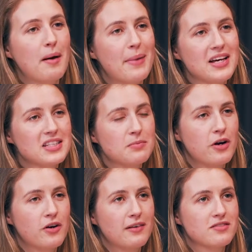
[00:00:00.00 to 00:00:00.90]
ambassador
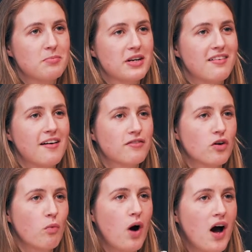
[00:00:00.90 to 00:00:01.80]
programs have been around for
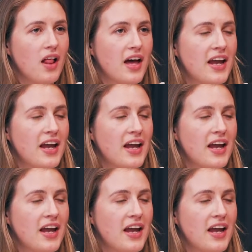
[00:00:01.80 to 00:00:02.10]
a while.